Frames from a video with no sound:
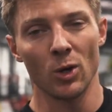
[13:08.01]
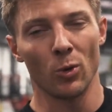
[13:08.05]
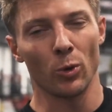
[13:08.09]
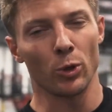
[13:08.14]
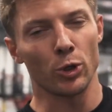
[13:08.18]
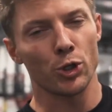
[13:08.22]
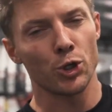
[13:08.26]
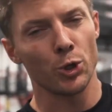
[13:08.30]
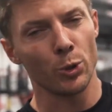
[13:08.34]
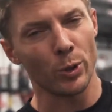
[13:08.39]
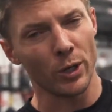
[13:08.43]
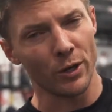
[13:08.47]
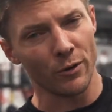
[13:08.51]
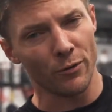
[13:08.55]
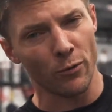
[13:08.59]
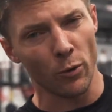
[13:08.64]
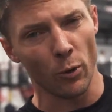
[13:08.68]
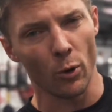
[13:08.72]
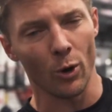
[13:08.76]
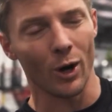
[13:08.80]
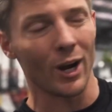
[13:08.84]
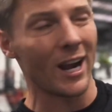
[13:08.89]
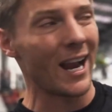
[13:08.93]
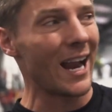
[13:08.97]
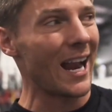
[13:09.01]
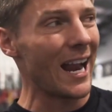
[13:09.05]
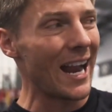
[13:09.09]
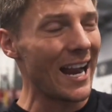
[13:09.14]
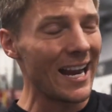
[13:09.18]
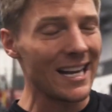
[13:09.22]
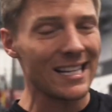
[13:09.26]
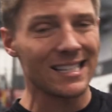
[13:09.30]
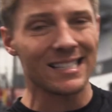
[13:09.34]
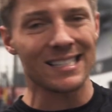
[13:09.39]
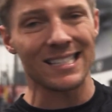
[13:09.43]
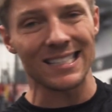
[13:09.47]
We're shooting for
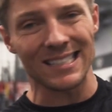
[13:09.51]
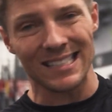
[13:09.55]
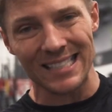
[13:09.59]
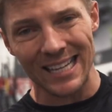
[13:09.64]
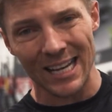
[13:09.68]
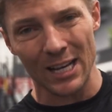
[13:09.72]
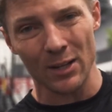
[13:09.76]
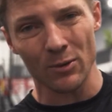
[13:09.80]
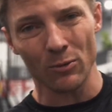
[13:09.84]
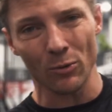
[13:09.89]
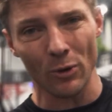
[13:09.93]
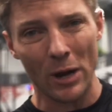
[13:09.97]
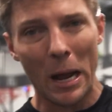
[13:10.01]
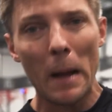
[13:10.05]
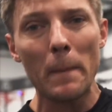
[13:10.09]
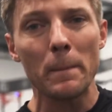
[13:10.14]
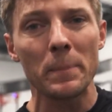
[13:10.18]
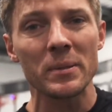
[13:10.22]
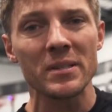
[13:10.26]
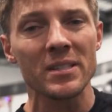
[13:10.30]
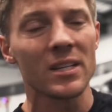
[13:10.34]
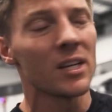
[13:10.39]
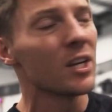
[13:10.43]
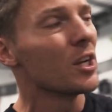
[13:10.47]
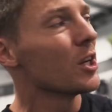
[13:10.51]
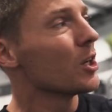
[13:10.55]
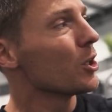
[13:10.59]
8 to 10 reps.